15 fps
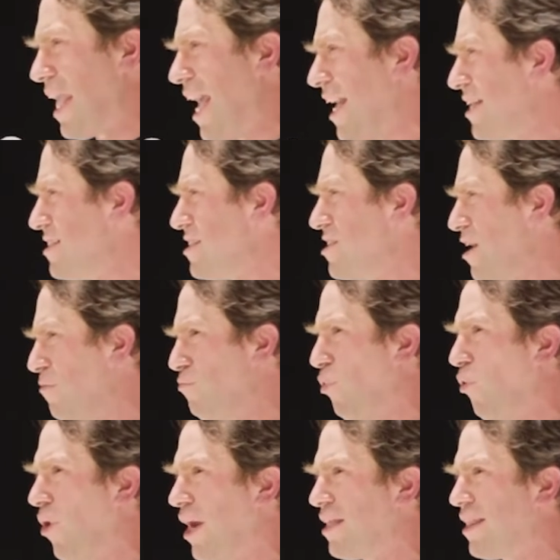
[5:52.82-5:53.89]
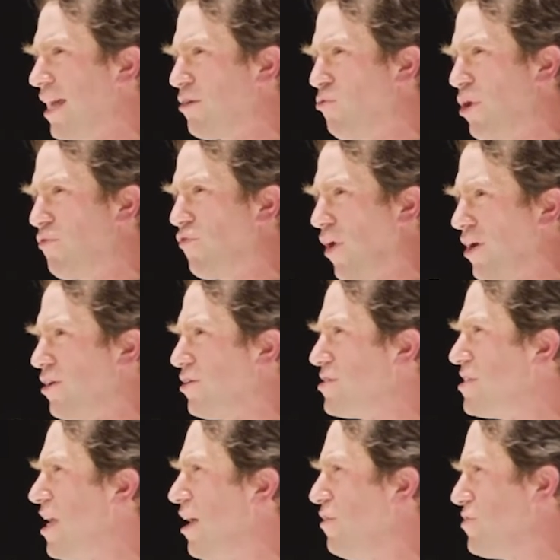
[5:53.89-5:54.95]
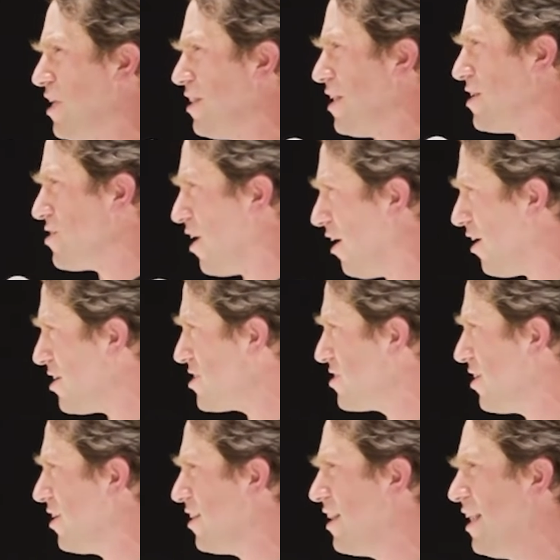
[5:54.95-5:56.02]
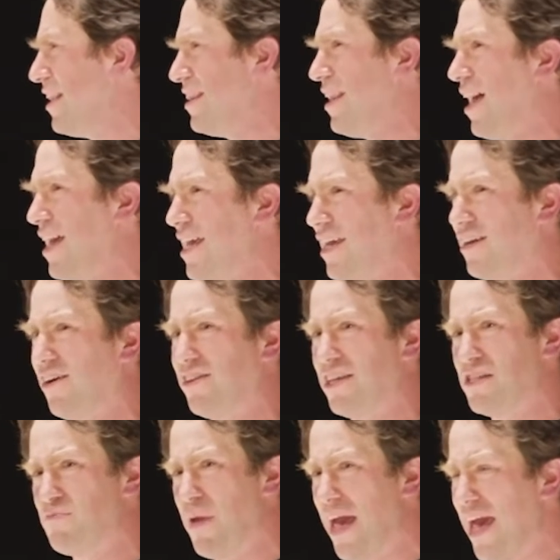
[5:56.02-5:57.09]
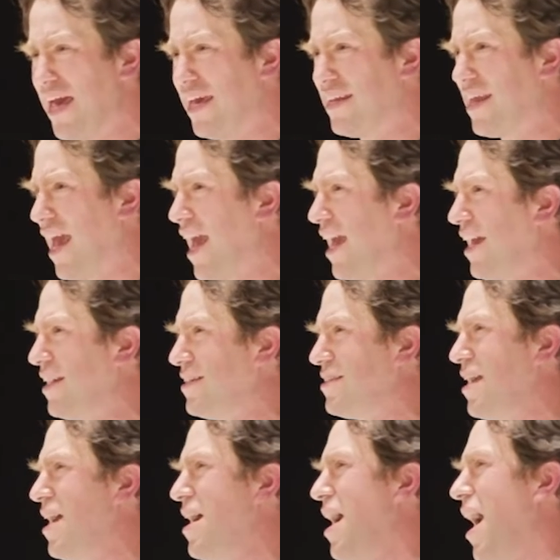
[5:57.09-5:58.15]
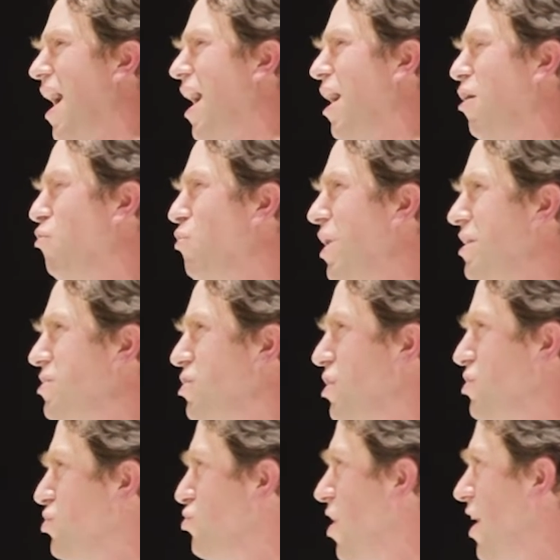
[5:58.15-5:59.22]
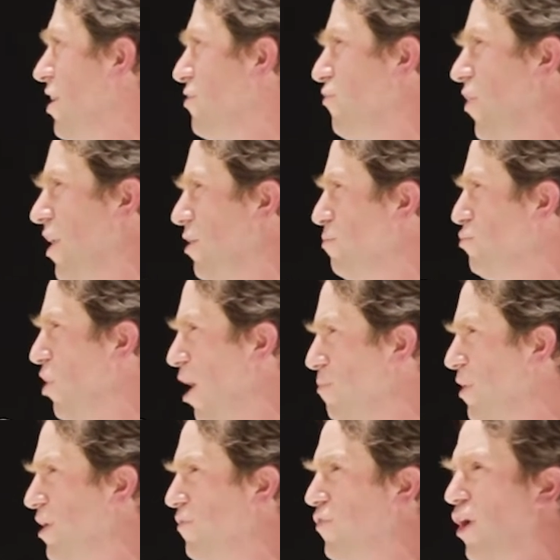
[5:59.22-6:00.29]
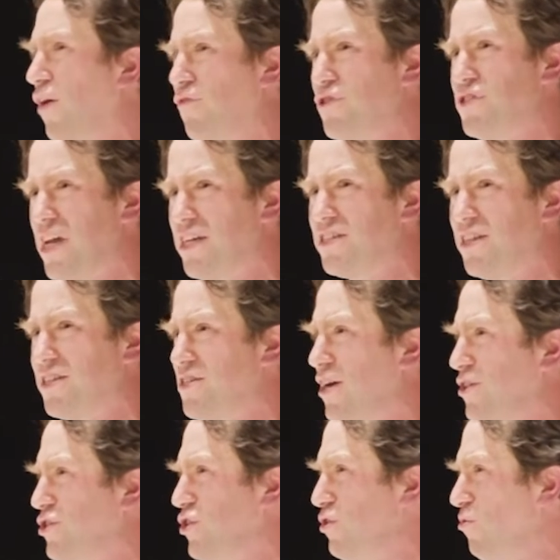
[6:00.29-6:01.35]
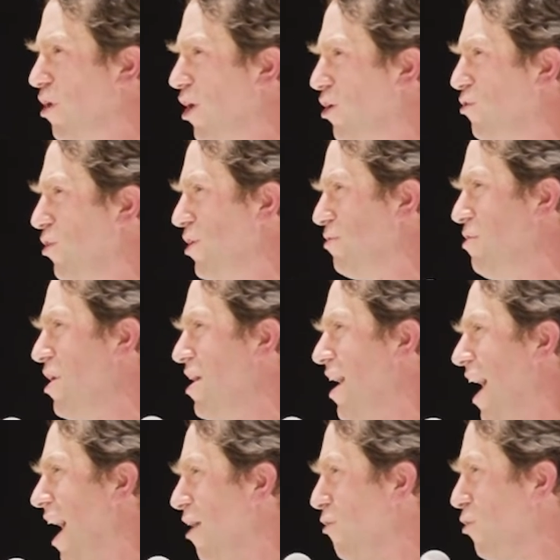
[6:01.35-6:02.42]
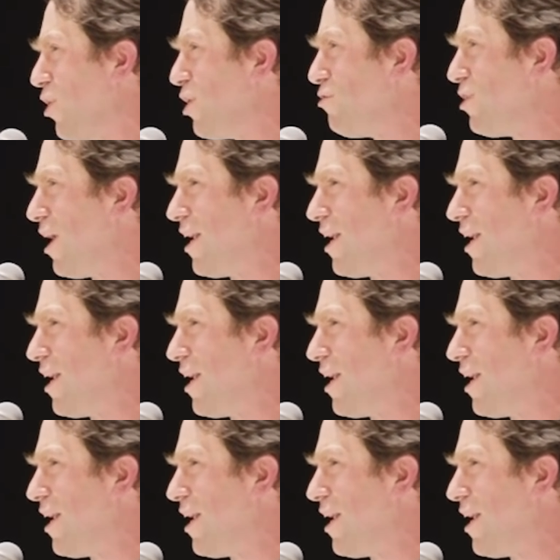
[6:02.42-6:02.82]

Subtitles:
at some point, we find ourselves in this hostel, lying on this bed, and we just try to find a topic of conversation that's not too awkward. And how are you